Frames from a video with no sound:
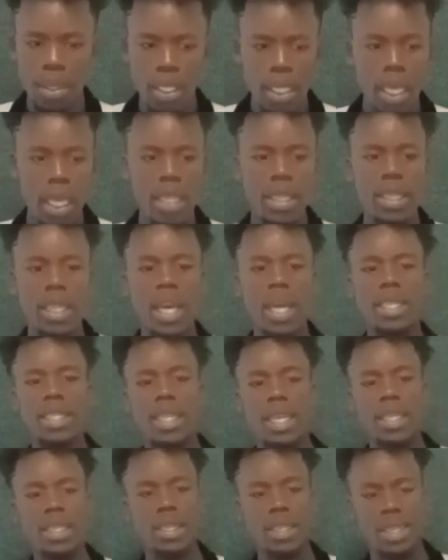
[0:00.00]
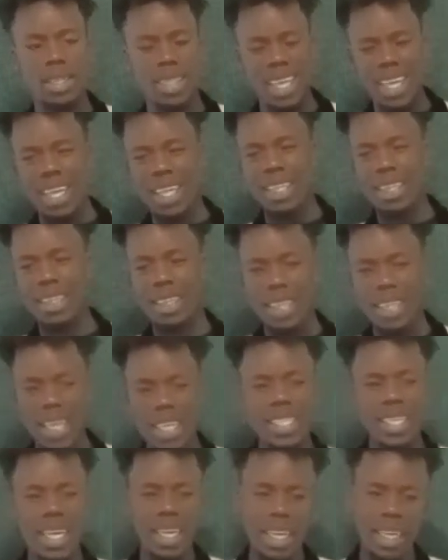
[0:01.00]
and
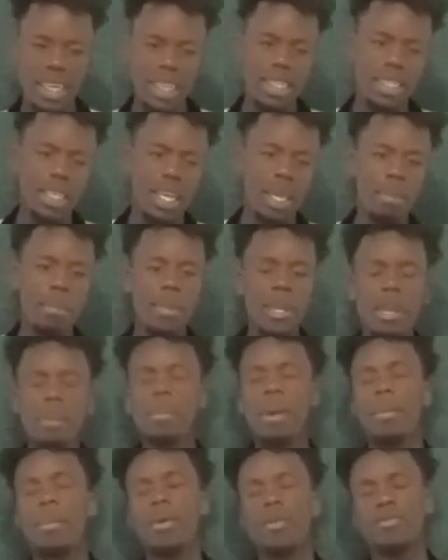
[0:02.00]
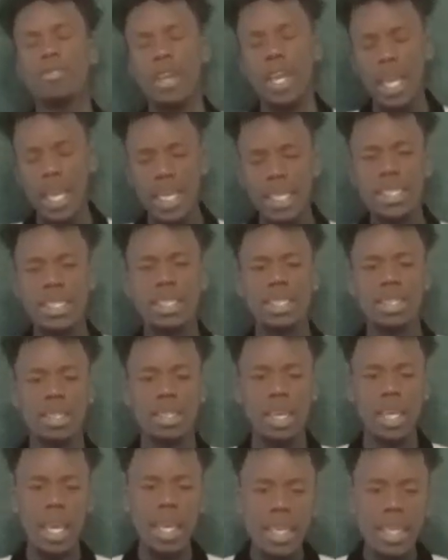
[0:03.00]
they generate a minimum of
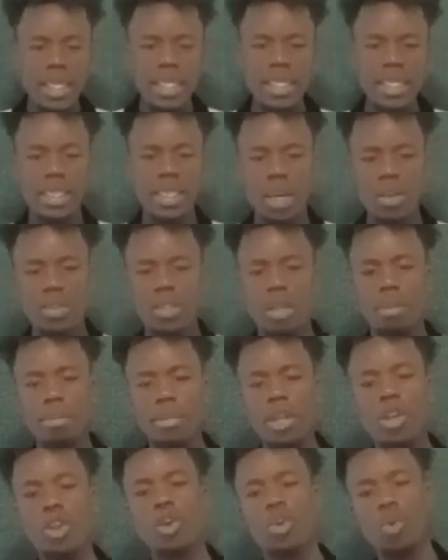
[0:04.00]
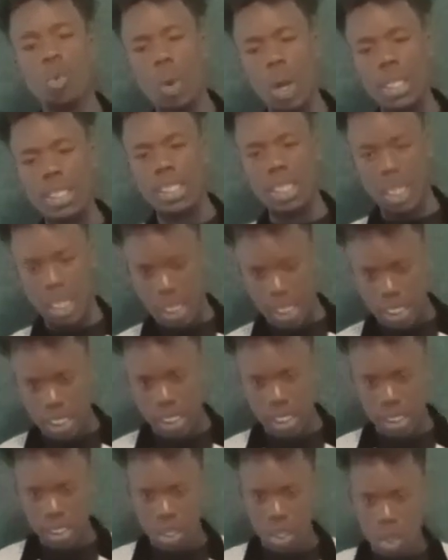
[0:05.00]
80,000 million watts
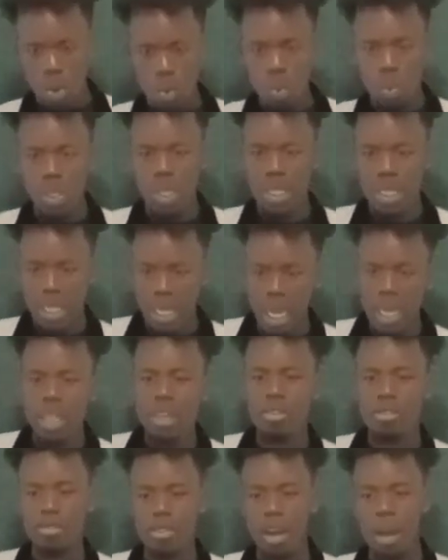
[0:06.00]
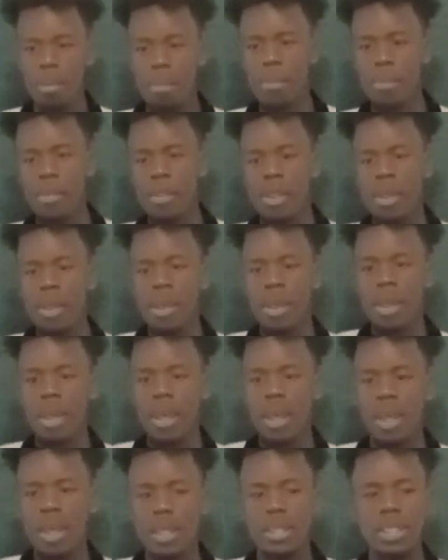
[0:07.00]
each, with Darling Farm
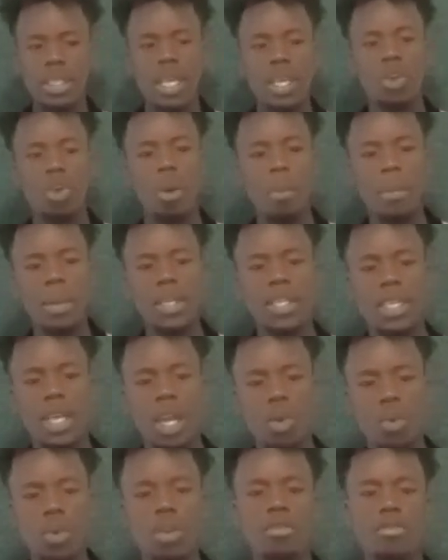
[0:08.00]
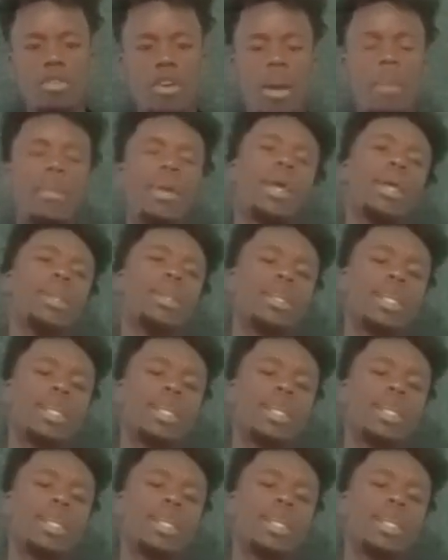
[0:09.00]
as a commercial wind farm and